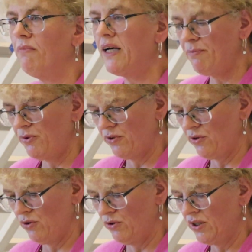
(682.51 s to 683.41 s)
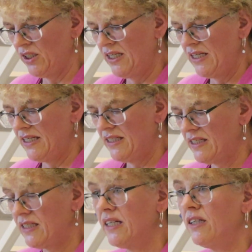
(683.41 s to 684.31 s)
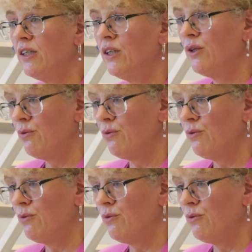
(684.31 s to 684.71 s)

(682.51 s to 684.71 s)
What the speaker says: My pure gold, instead,